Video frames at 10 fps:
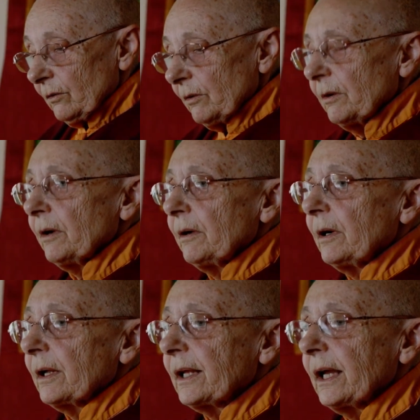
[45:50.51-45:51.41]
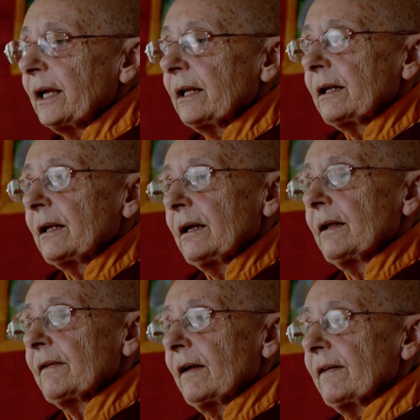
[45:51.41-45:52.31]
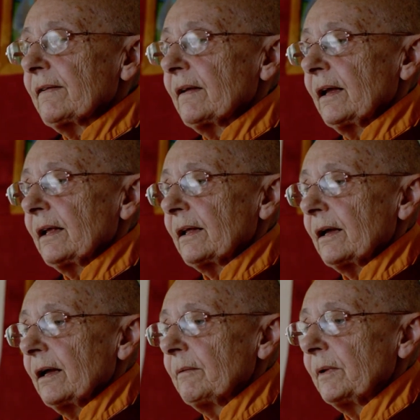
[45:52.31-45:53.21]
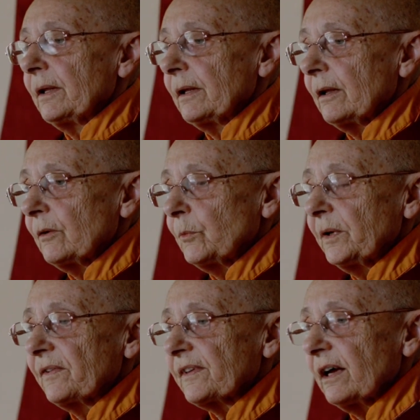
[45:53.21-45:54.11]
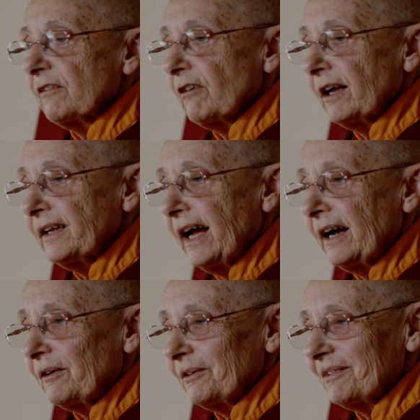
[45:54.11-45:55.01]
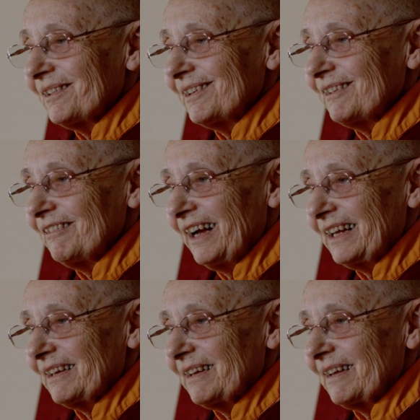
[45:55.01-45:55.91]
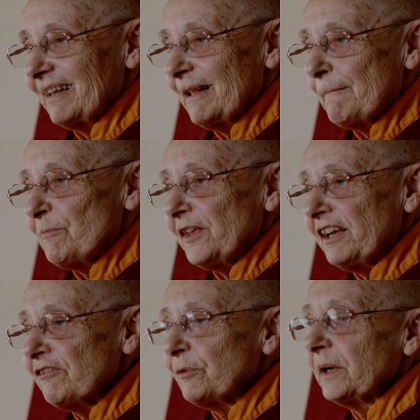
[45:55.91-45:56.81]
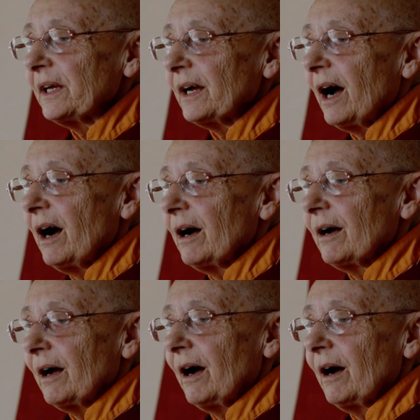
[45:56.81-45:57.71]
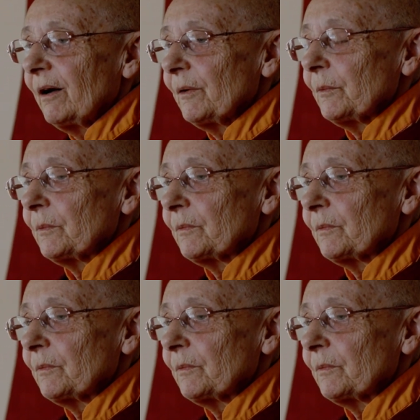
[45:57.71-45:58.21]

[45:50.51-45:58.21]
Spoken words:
Again, as I say, we start right now, right? If we are